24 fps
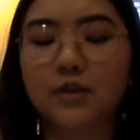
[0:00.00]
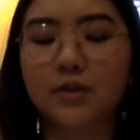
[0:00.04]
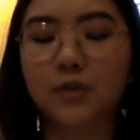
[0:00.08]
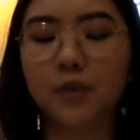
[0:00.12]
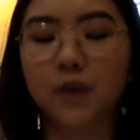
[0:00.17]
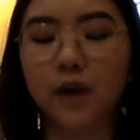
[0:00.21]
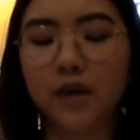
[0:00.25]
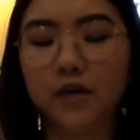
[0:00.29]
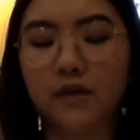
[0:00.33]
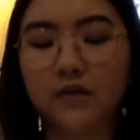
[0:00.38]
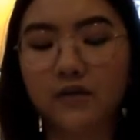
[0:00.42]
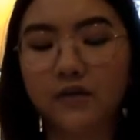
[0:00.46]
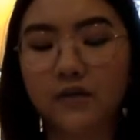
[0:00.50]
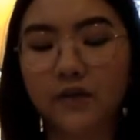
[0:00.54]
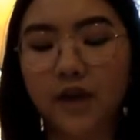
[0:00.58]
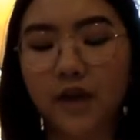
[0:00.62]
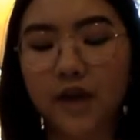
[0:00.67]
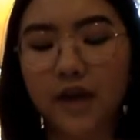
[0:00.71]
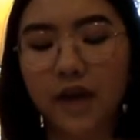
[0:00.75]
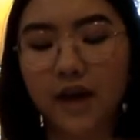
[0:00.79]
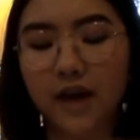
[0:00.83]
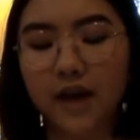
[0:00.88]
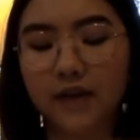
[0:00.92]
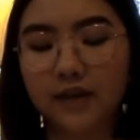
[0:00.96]
12
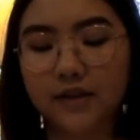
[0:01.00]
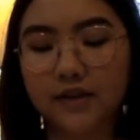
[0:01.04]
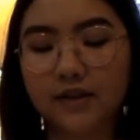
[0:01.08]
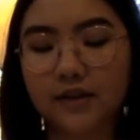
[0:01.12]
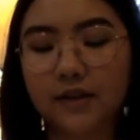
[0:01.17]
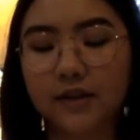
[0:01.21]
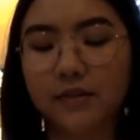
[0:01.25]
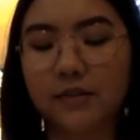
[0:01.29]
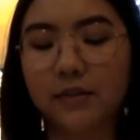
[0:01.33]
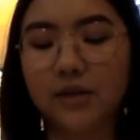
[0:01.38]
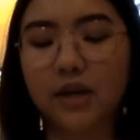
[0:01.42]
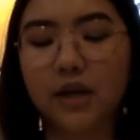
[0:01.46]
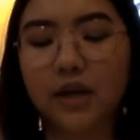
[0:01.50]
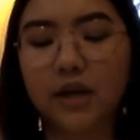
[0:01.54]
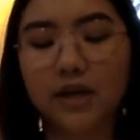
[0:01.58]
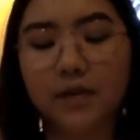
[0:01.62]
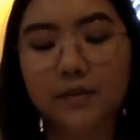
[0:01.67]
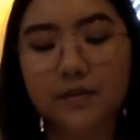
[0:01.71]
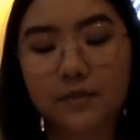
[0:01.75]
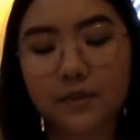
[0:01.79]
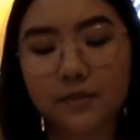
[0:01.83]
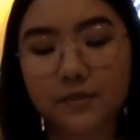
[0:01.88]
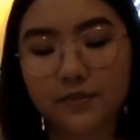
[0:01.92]
at the labor camp.